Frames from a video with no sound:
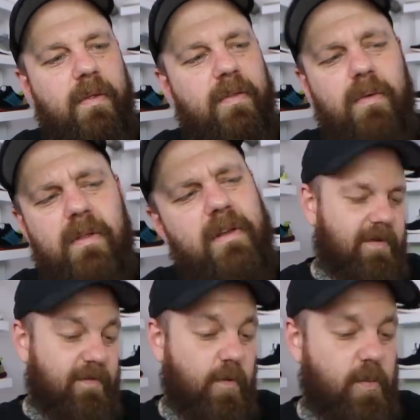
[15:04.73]
It's really,
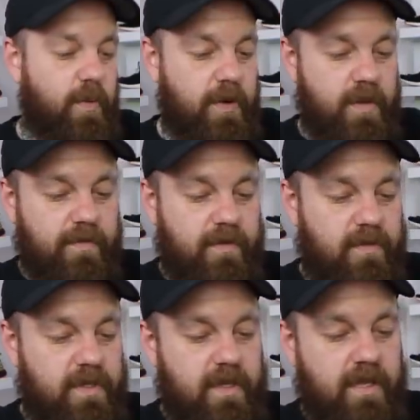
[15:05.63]
our 4.0 is gonna be